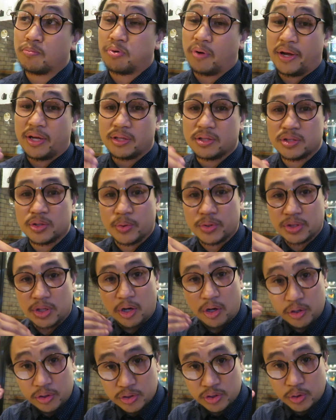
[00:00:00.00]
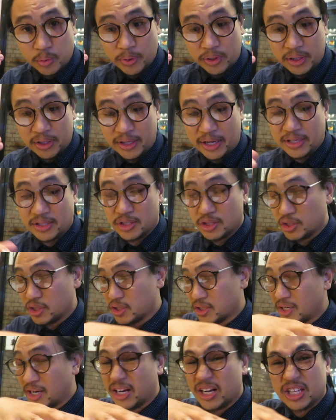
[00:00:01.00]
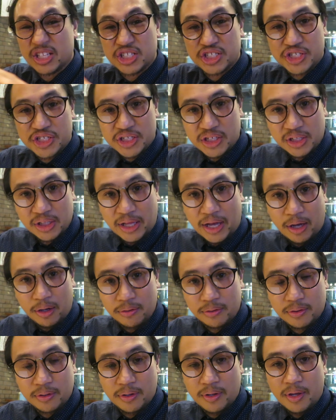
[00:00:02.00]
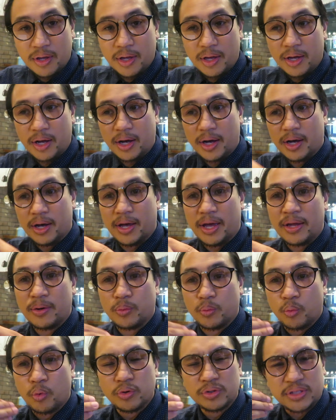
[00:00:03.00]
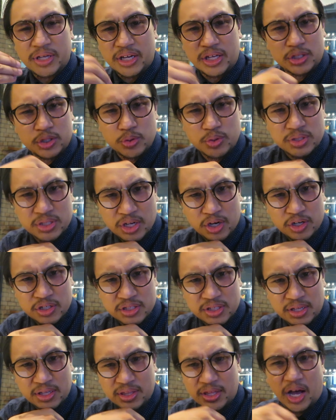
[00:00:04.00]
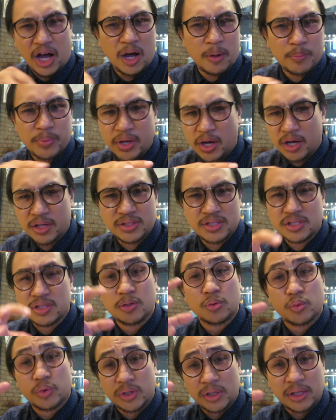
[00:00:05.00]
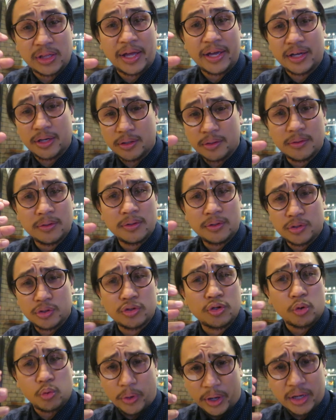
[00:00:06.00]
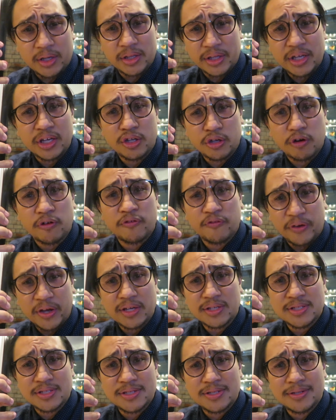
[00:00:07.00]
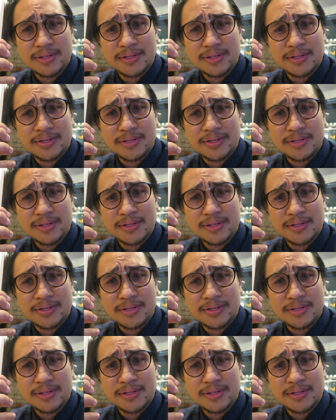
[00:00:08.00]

bright, so it's also really nice to just kind of chill out, and won't take it too seriously. The ambiance isn't really like directly in your face.